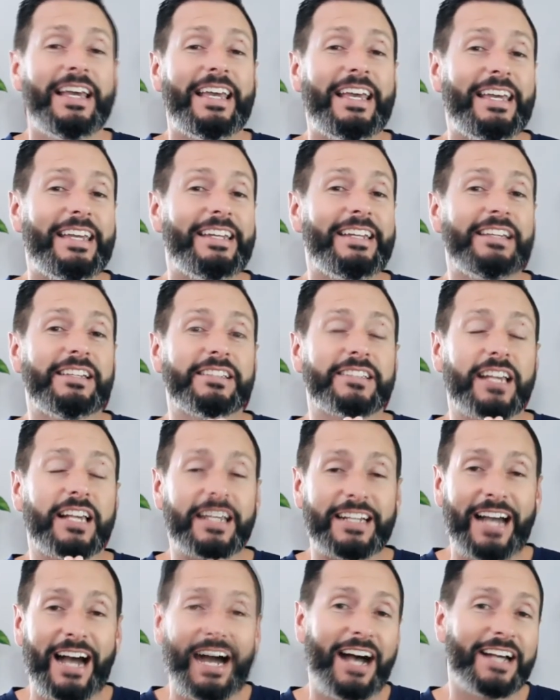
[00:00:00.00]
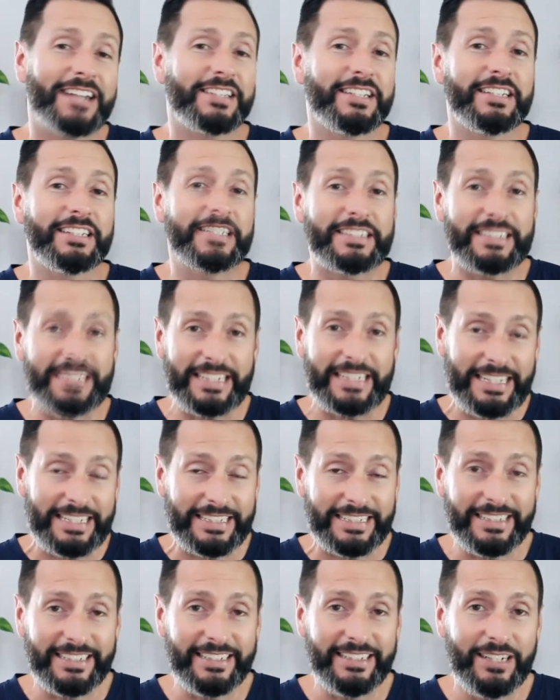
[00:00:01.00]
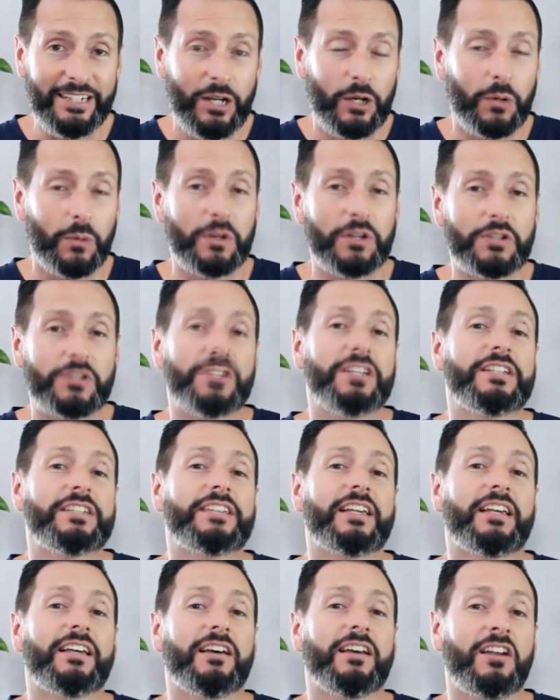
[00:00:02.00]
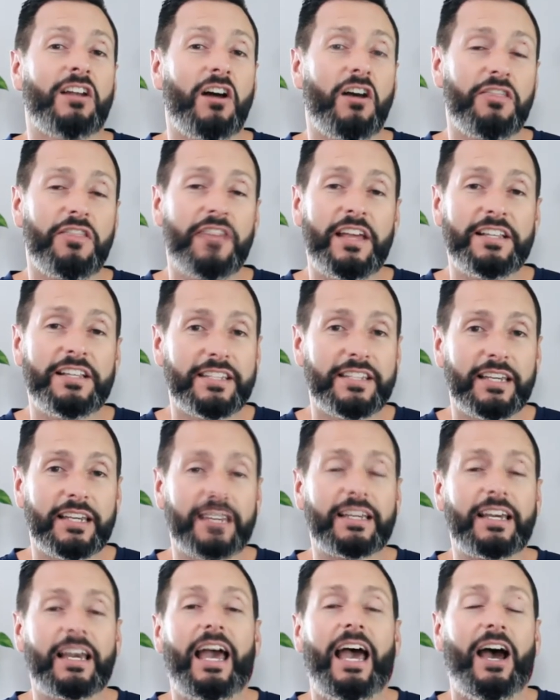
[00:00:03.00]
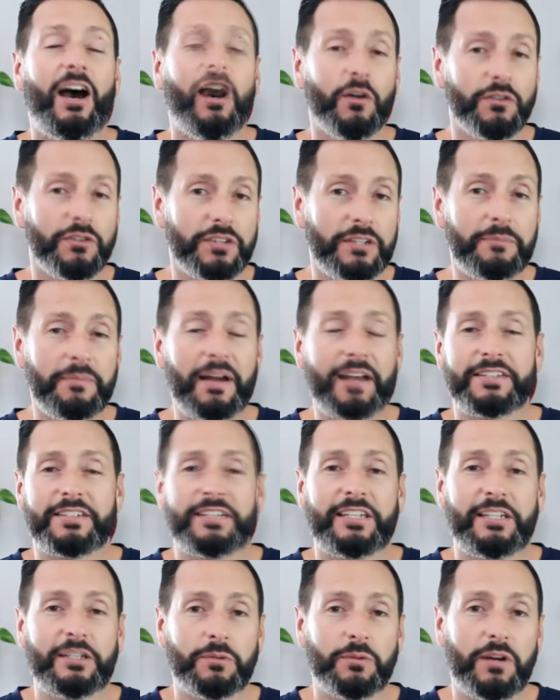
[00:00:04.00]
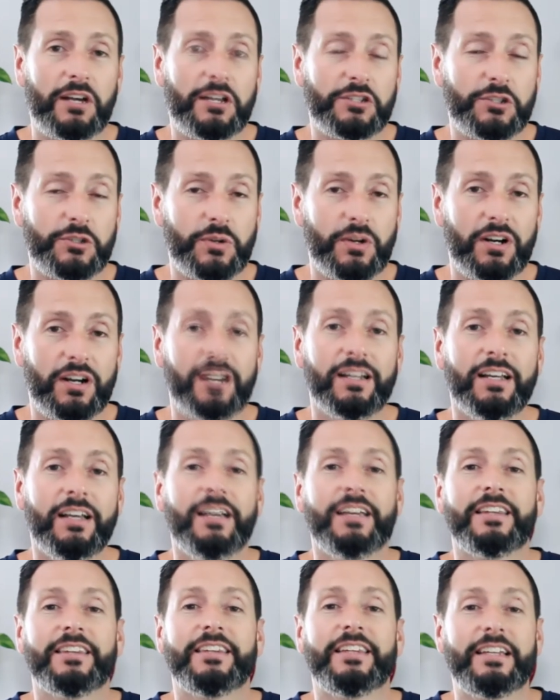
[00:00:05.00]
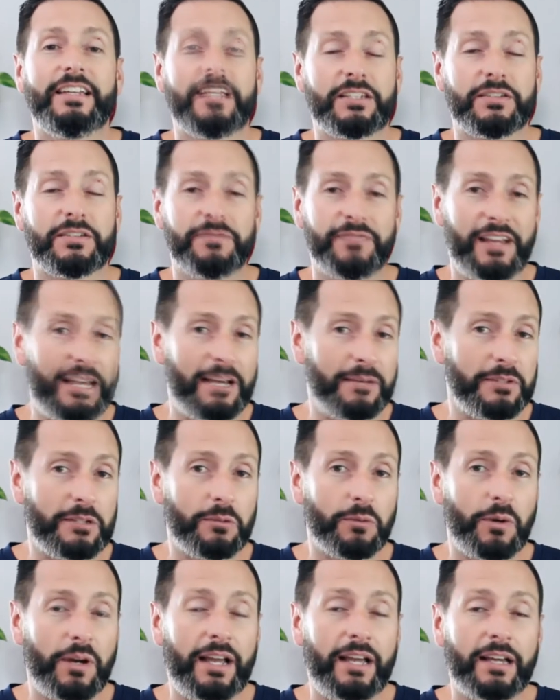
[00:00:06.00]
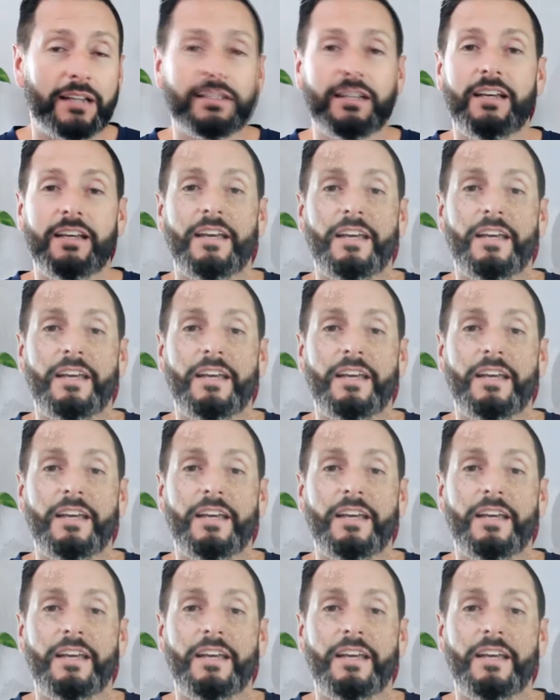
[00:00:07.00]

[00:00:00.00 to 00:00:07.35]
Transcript: It is Casa Tina, which is an authentic, healthy Mexican restaurant that is family run,